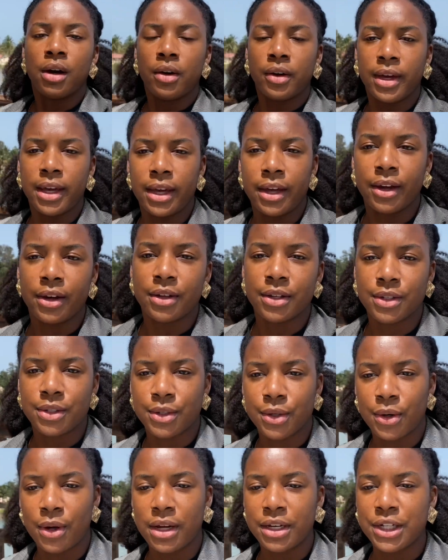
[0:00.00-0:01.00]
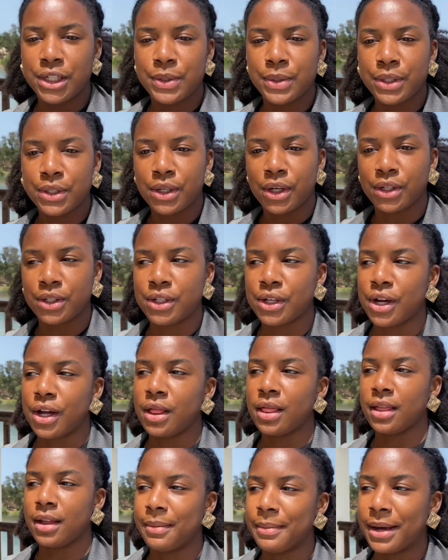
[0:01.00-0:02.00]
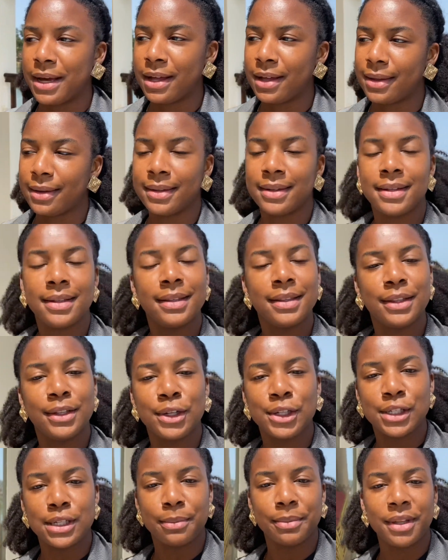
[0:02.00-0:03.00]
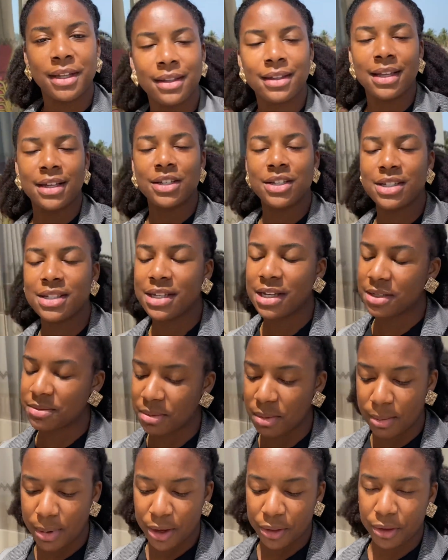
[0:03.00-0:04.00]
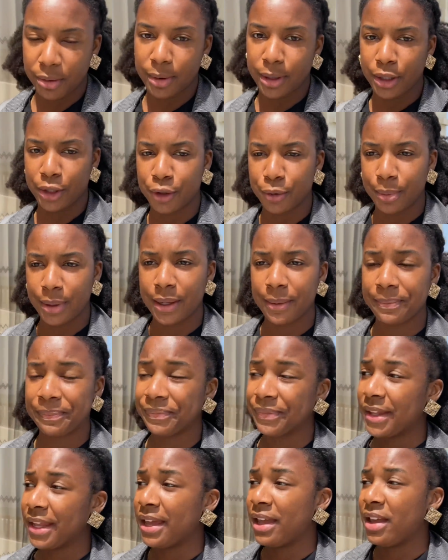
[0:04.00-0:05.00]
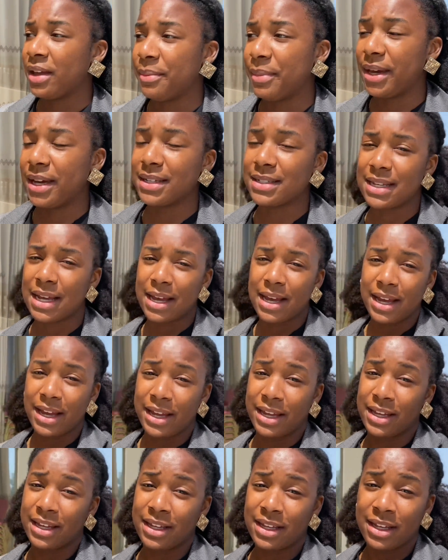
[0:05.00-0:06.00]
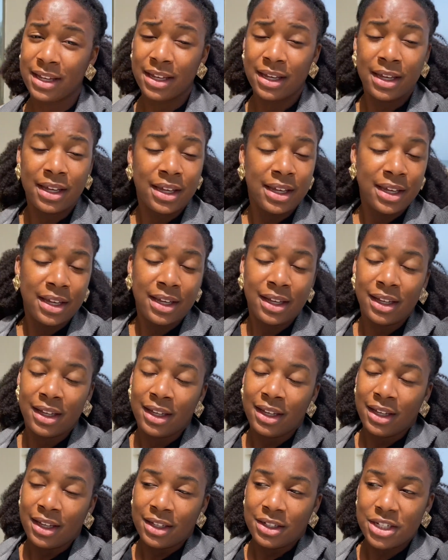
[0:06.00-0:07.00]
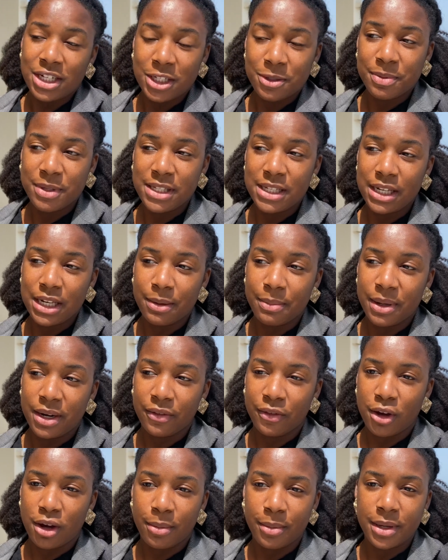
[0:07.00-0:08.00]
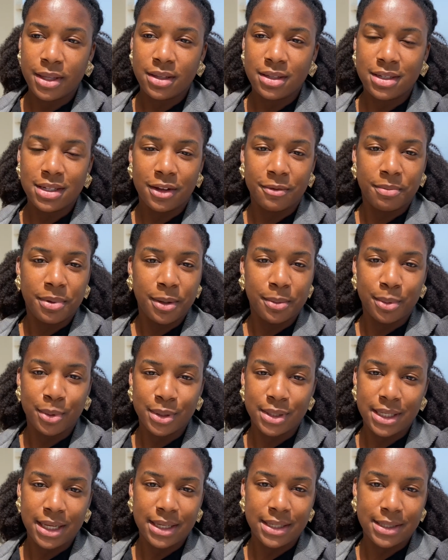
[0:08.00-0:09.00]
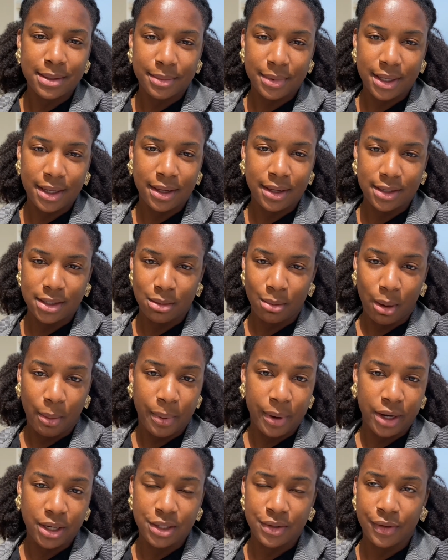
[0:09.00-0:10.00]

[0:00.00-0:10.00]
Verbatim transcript: Okay, y'all, so I just want to talk to y'all about a little something that just has been bothering me a little bit because I just been seeing a bit of comments of people saying some things on my parents'